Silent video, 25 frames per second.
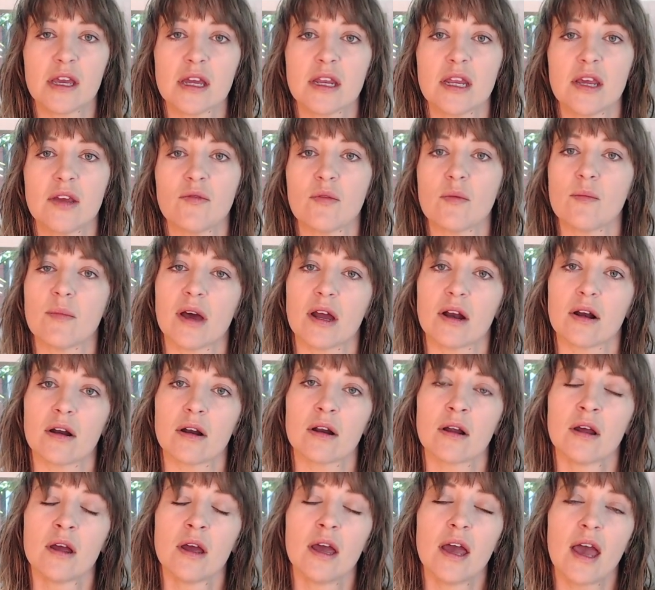it even
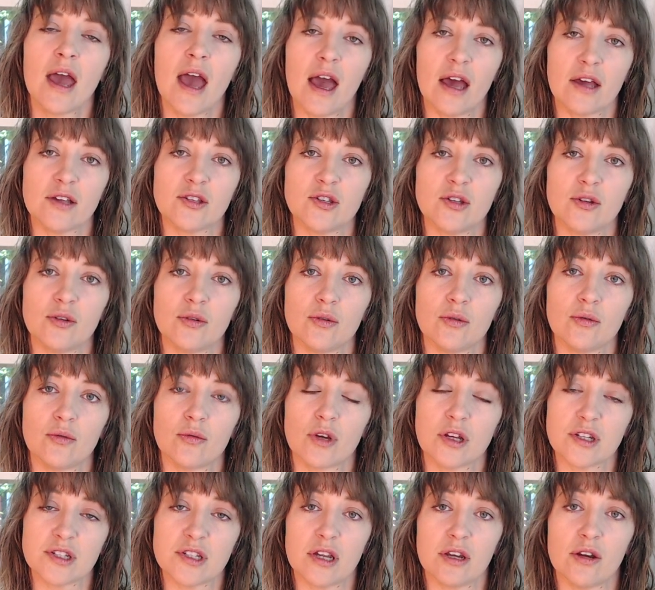better as you
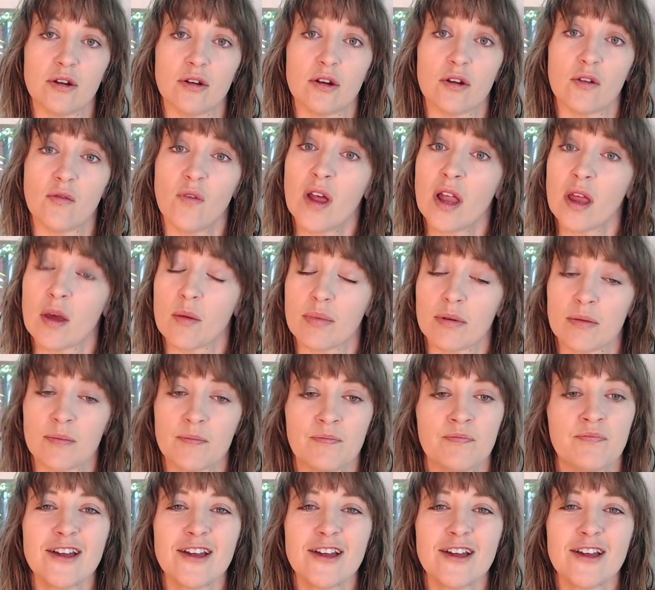continue to develop.